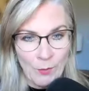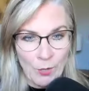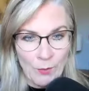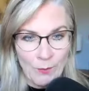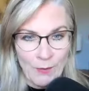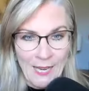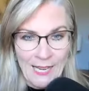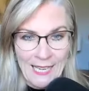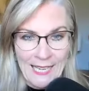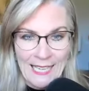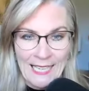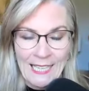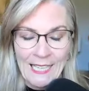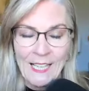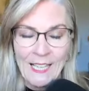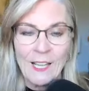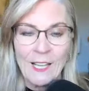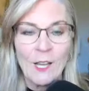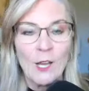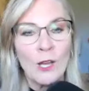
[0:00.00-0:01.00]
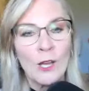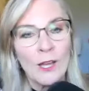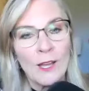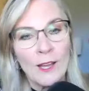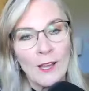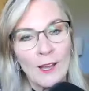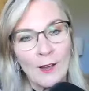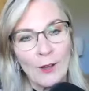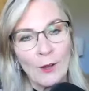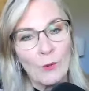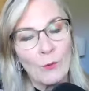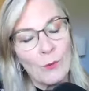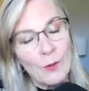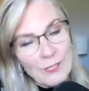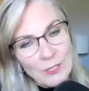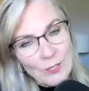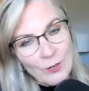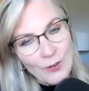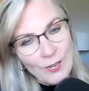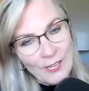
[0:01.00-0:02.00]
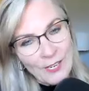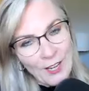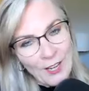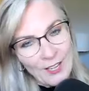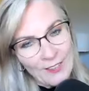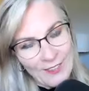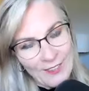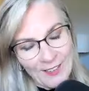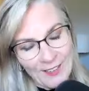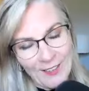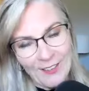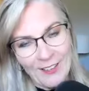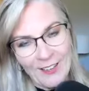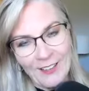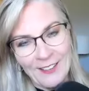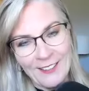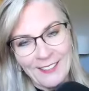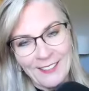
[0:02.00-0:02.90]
more money. What's going on there?